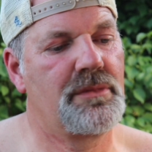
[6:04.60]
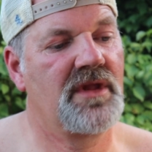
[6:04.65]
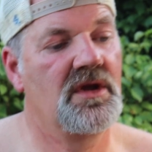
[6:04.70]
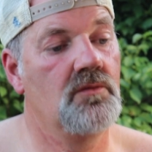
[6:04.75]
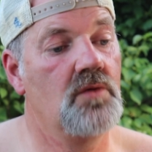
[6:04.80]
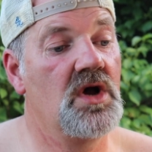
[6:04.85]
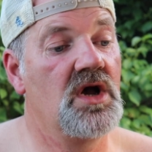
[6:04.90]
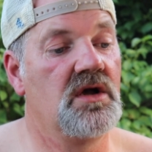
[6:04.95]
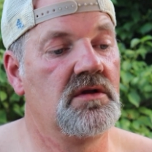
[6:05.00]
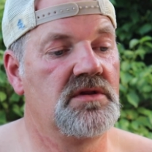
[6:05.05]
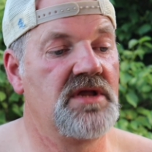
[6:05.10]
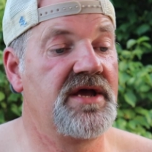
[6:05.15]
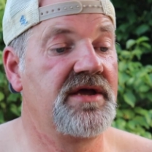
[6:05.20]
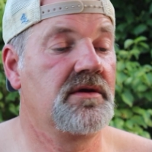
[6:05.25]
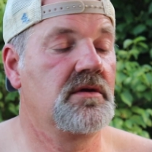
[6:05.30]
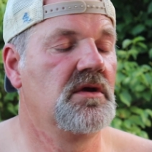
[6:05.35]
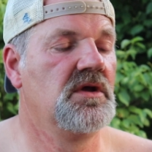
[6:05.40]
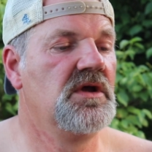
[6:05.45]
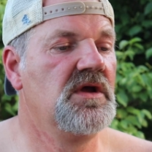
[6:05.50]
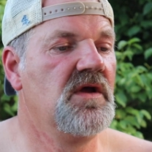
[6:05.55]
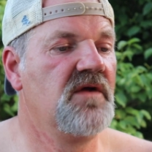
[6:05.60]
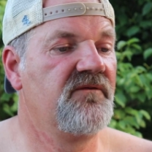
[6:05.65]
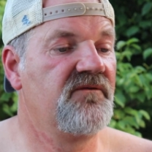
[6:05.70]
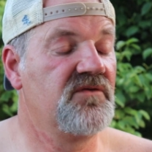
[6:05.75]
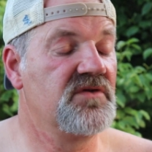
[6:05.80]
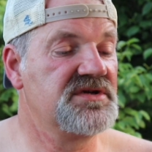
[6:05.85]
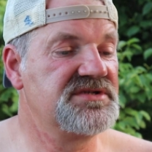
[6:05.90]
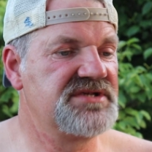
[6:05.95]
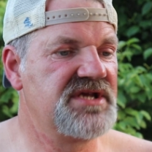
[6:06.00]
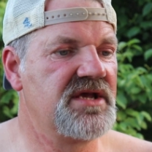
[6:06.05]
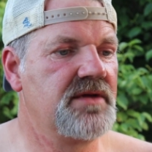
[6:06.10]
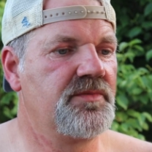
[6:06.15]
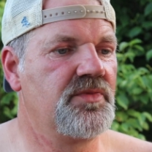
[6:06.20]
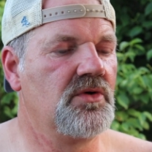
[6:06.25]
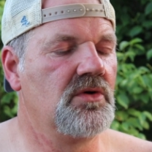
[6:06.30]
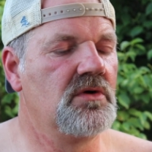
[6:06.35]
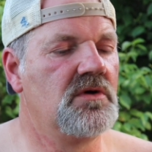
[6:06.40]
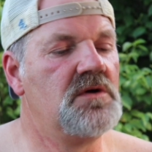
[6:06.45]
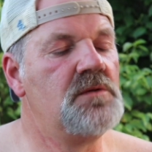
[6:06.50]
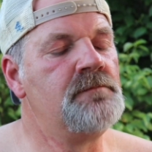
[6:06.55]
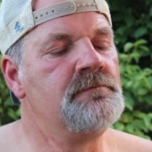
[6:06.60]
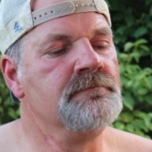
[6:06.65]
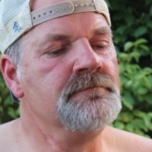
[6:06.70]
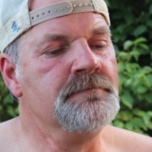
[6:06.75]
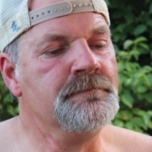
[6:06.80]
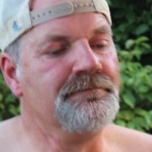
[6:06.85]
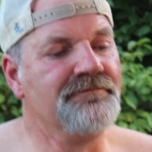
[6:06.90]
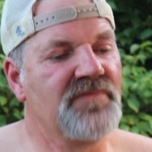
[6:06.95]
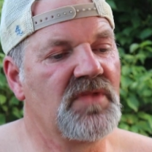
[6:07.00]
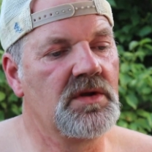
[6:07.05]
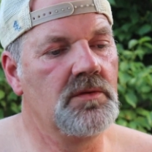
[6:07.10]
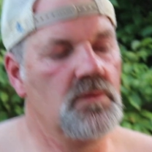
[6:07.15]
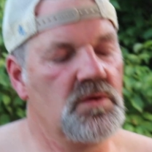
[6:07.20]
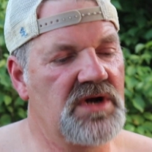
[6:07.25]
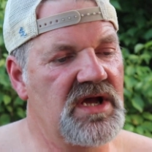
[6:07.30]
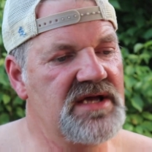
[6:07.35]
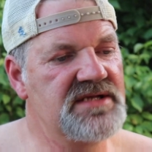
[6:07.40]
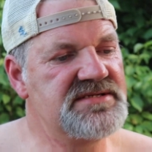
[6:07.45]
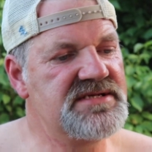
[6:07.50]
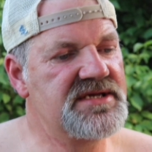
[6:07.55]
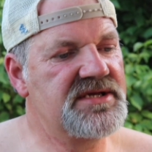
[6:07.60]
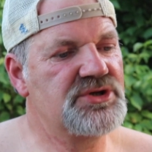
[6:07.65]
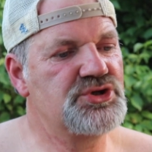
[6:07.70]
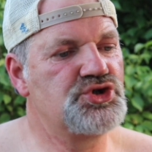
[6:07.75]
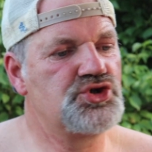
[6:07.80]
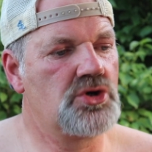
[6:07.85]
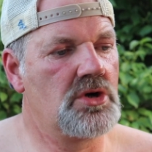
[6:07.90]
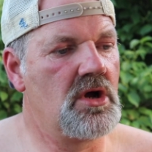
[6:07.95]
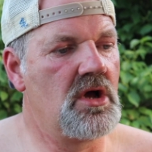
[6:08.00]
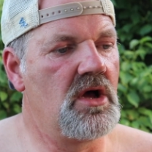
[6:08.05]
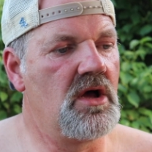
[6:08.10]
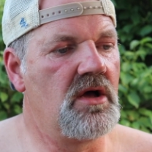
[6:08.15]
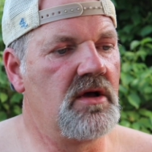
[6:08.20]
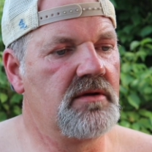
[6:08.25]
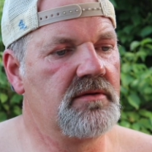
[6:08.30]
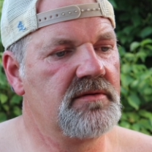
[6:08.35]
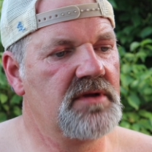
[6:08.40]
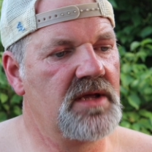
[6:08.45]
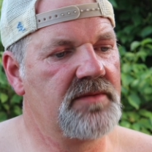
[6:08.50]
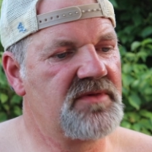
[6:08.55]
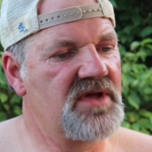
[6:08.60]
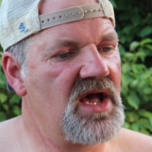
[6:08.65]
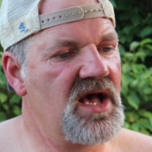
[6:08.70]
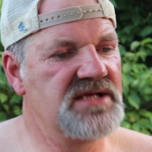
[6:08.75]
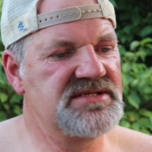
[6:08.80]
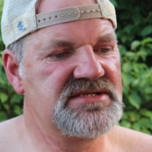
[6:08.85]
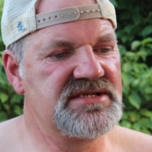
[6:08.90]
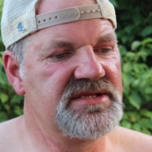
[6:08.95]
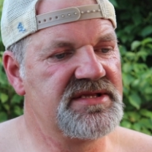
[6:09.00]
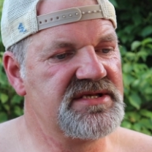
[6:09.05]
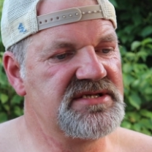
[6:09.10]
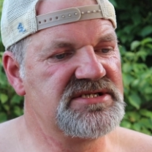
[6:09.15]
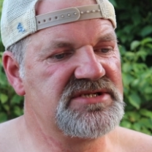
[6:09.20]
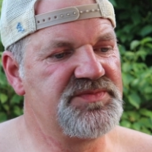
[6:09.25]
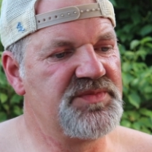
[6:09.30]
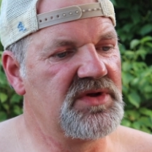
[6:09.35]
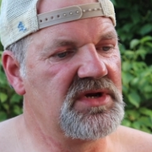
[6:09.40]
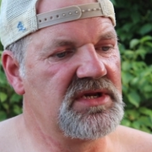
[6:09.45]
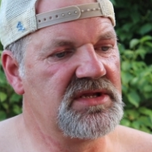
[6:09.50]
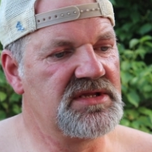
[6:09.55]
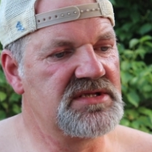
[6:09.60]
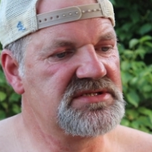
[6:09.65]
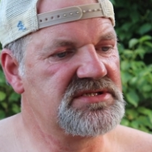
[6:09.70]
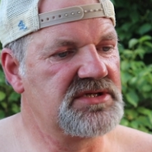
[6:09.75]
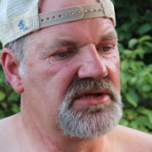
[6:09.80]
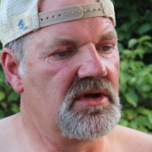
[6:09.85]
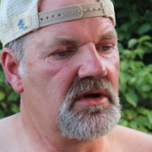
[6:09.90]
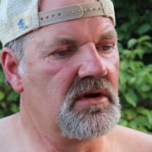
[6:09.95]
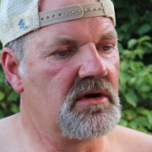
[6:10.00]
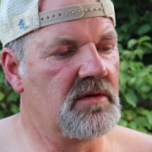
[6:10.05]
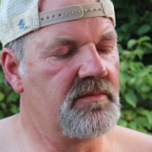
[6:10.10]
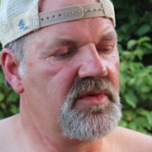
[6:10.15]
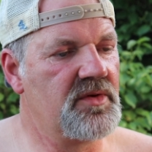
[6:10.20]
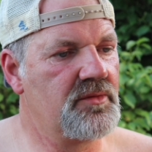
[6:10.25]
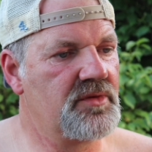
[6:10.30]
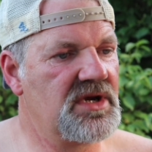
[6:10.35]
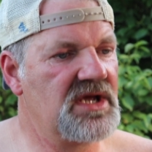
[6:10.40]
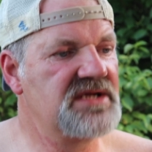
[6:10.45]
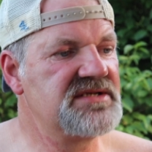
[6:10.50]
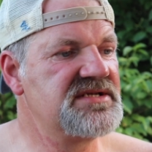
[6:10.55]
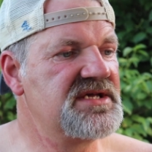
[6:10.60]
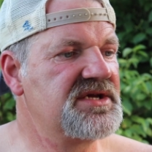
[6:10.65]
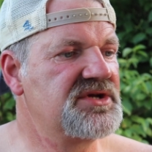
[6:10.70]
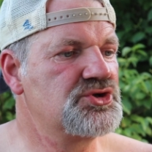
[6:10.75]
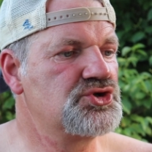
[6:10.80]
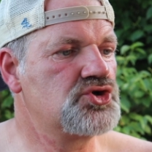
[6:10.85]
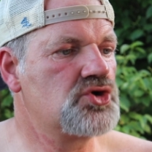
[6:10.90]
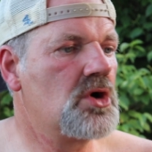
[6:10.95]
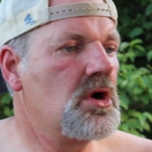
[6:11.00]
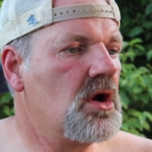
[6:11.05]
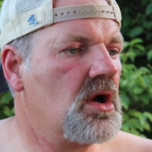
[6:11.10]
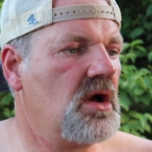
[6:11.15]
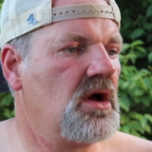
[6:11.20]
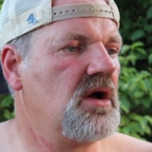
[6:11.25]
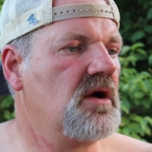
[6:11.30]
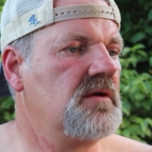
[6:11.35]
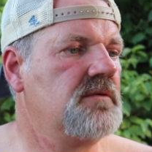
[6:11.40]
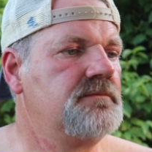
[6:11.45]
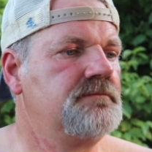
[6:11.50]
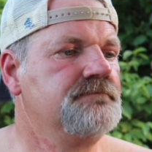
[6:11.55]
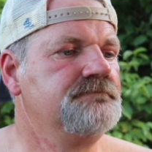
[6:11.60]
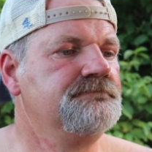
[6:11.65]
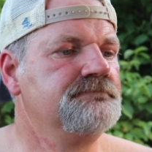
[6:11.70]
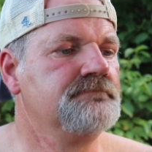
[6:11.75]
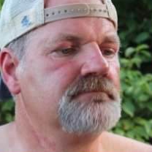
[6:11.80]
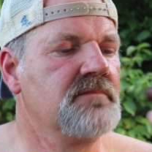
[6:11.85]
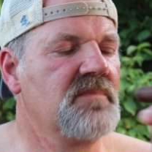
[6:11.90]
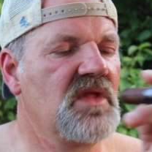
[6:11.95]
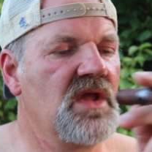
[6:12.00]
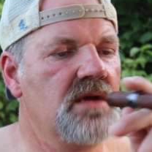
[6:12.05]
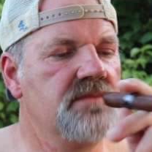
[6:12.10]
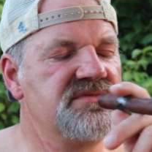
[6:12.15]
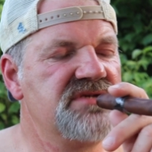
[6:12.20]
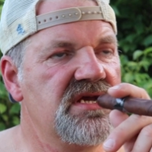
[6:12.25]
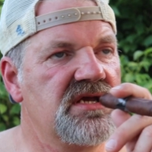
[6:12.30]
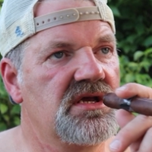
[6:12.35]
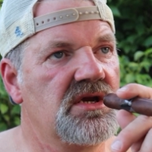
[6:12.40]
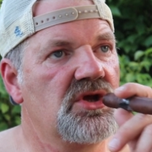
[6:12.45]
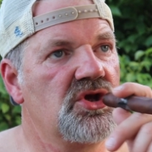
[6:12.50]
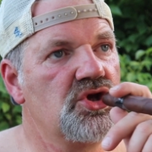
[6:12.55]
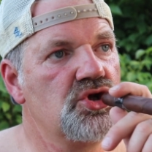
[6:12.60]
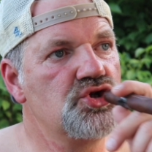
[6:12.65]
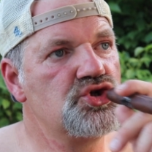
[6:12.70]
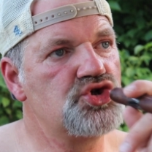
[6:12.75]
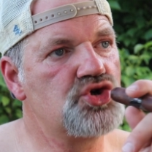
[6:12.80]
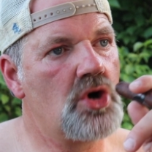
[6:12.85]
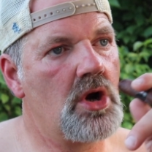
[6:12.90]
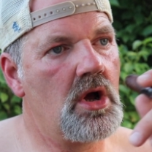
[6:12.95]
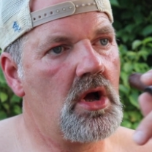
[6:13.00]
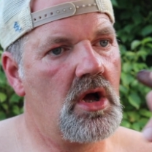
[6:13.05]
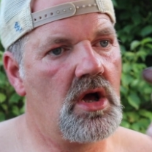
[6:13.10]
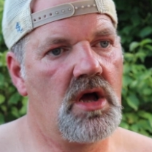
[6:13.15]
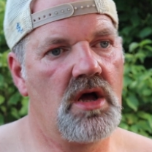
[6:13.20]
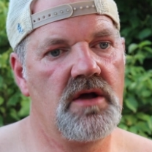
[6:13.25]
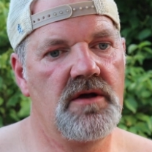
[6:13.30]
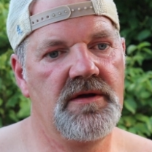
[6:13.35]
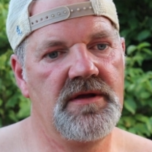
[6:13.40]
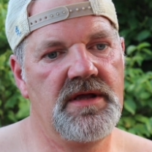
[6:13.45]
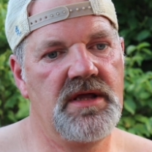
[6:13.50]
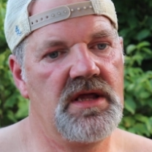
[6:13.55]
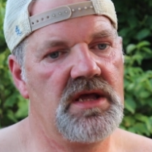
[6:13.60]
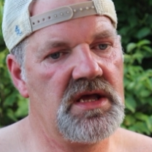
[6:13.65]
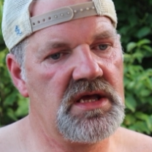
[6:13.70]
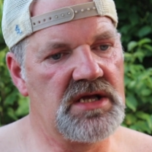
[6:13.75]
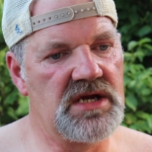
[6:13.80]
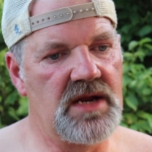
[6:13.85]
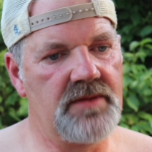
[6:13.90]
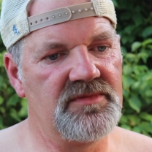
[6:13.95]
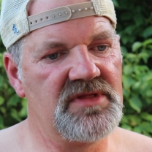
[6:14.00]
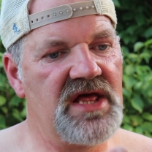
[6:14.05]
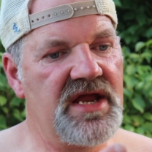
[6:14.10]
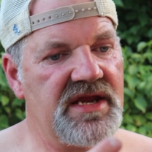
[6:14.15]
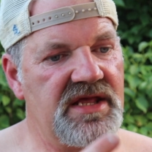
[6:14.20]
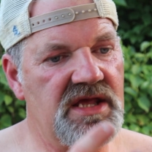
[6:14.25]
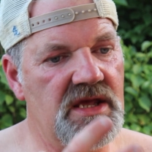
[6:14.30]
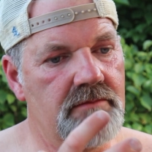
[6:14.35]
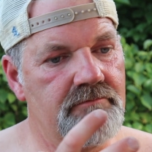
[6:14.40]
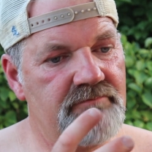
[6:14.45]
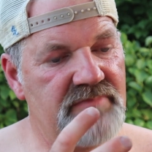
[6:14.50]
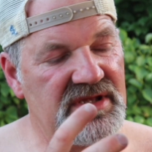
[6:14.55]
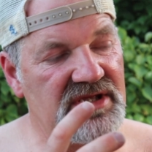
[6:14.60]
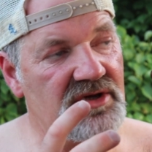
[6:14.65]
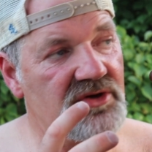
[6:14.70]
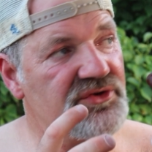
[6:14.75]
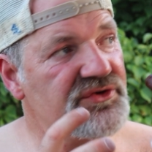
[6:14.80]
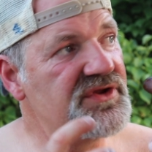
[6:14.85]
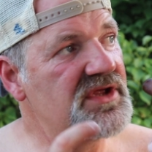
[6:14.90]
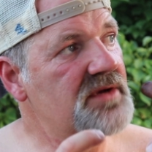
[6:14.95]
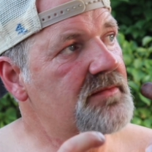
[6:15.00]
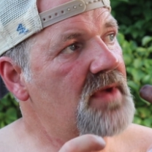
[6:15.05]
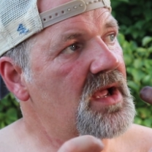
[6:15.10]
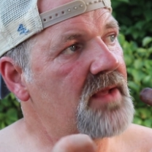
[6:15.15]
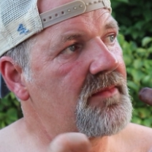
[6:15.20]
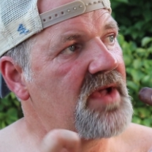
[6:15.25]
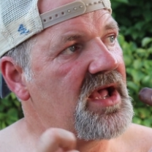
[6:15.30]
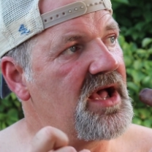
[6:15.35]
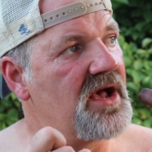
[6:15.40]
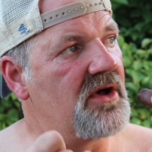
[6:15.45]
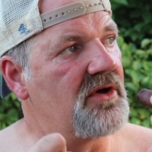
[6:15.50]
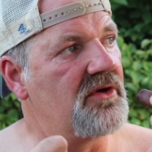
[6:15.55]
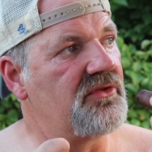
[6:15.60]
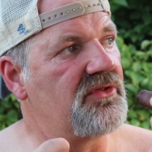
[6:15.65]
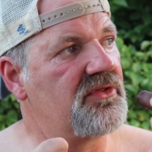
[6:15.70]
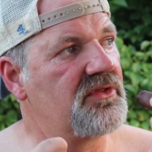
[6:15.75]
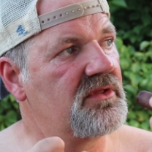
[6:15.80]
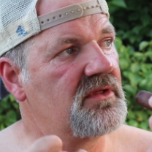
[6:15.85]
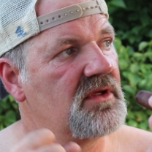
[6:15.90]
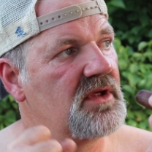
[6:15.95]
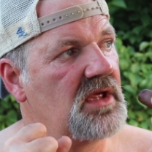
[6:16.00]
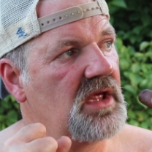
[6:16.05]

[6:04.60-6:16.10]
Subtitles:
Well, like, for example, when I take a draw, I'm constantly spinning the cigar, but when I take a draw, I'm taking a good draw and I'm letting it build in my mouth.